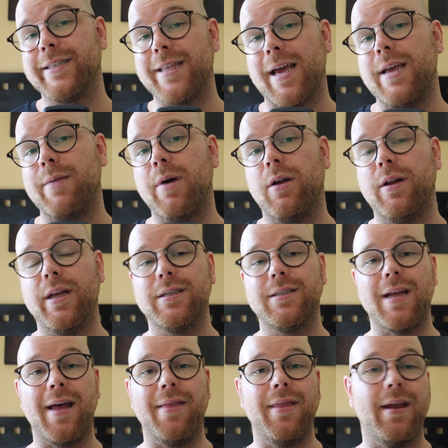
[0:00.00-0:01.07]
to that email list,
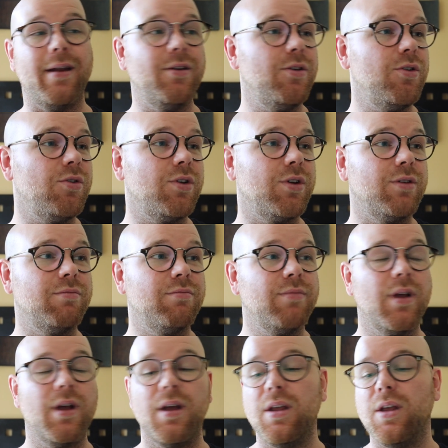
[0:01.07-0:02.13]
and then you can
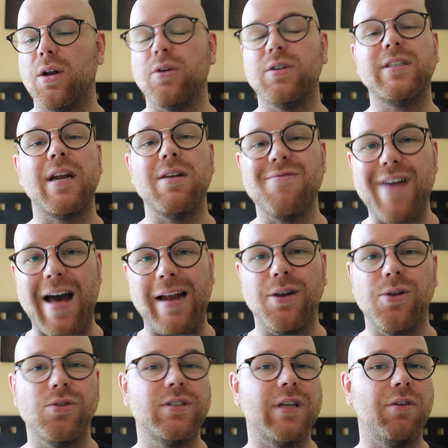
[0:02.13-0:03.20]
send
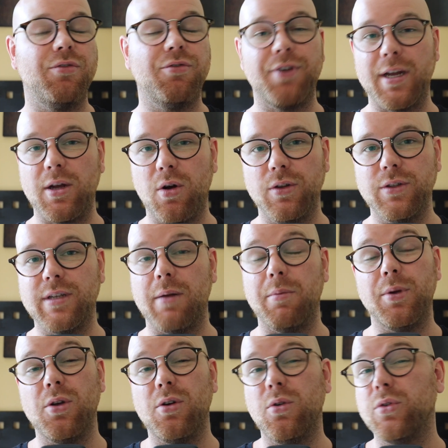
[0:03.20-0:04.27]
value, send free content,
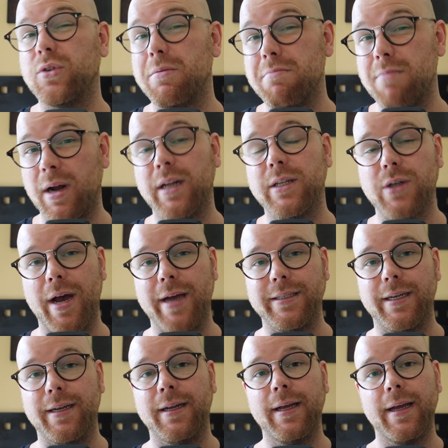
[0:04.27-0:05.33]
but you can also monetize
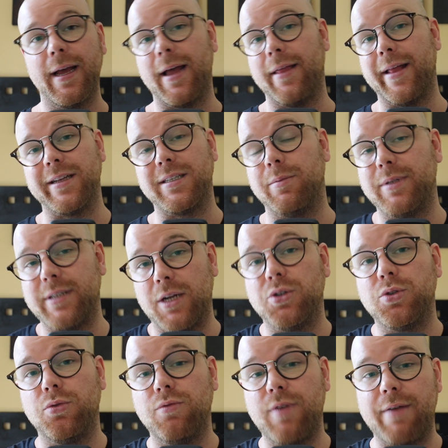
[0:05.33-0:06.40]
it. And that's a
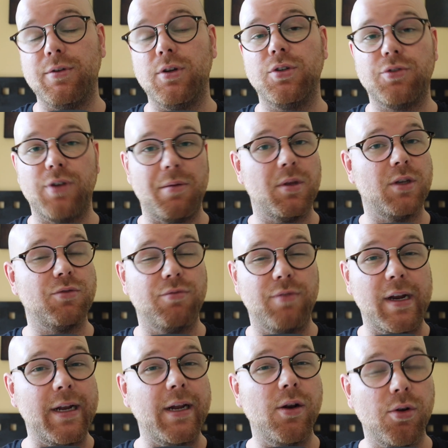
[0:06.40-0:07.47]
potential revenue stream that's
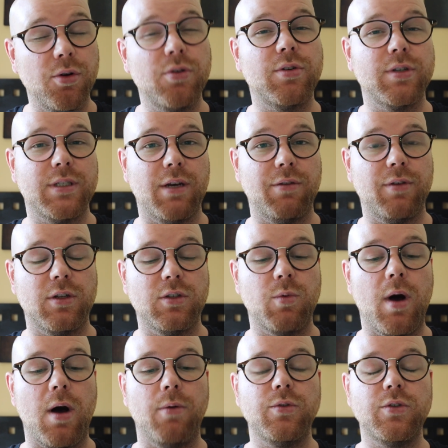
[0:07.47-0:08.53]
really lucrative as
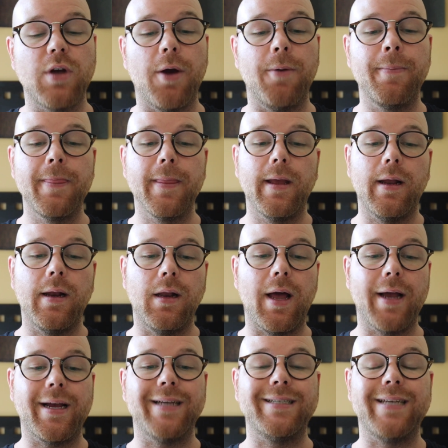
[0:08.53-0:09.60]
well. So
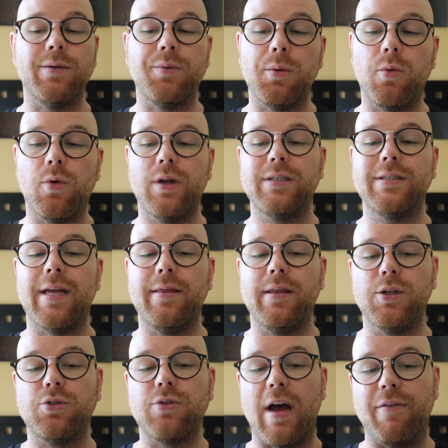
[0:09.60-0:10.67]
like I said, we want to send
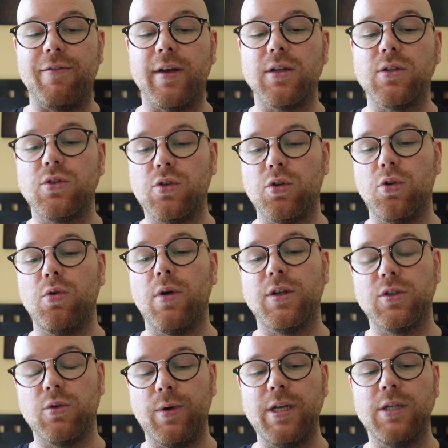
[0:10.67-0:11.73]
this traffic to a
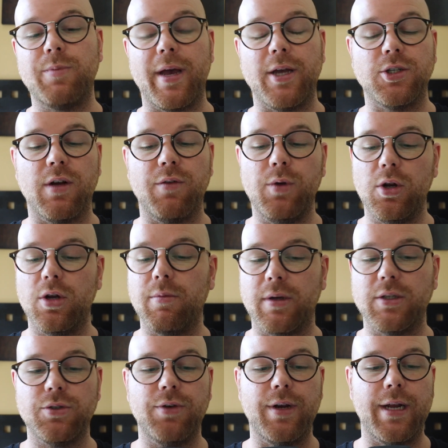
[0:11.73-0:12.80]
squeeze page. Now, if we look at my
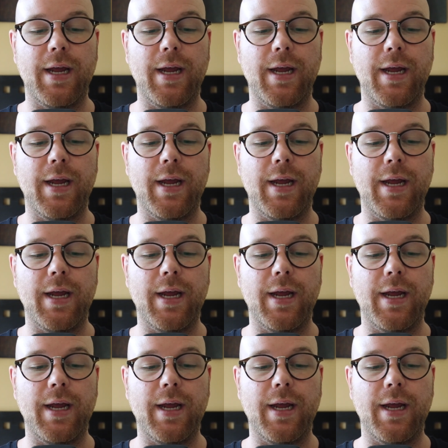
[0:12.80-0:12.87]
screen